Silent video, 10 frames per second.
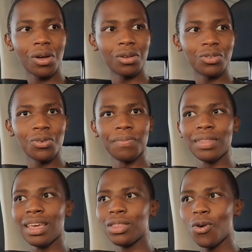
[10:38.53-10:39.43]
car. So
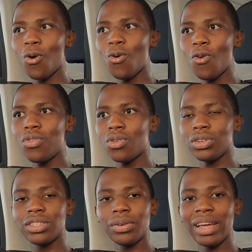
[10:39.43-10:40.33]
the whole overall
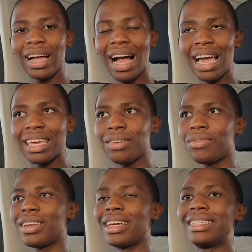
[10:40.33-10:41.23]
interior, I give
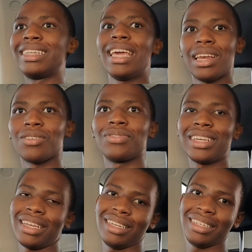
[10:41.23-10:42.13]
it a 10 out of 10.